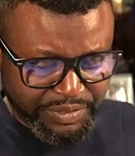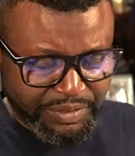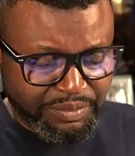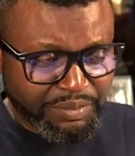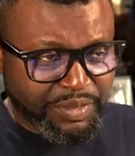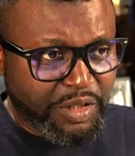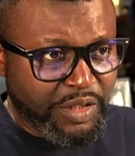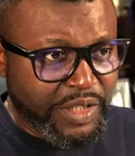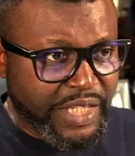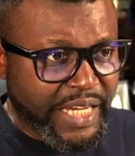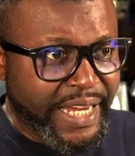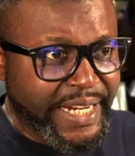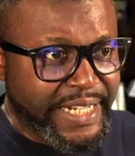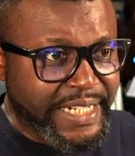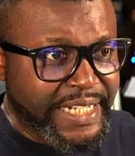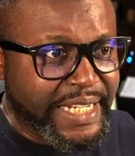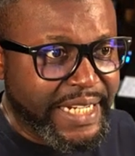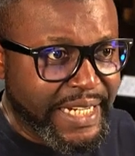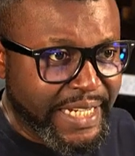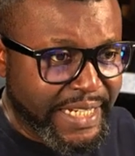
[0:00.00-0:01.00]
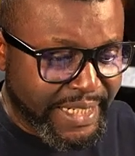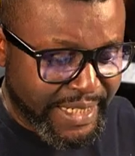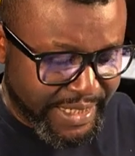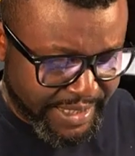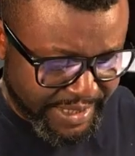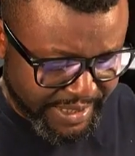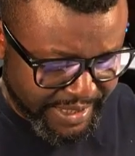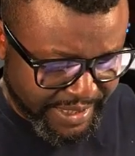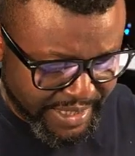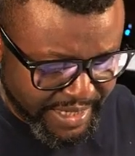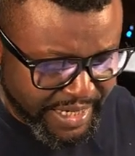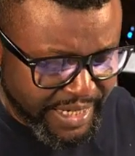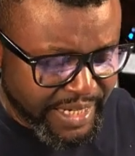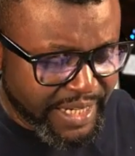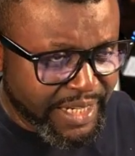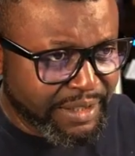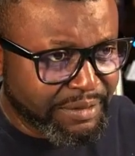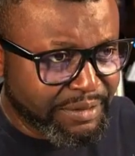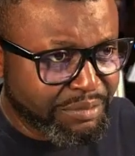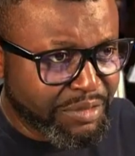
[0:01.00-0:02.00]
because I did it
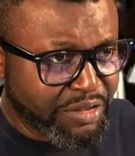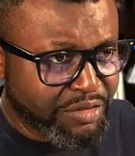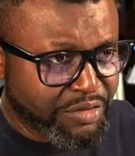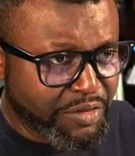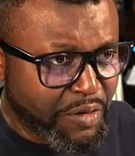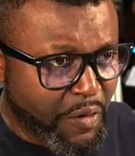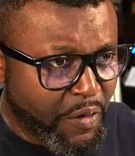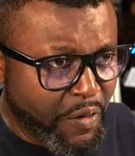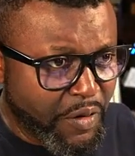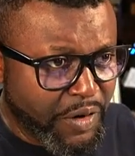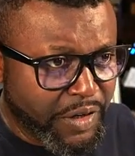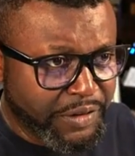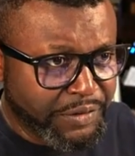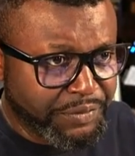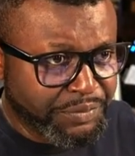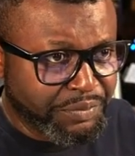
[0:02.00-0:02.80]
before.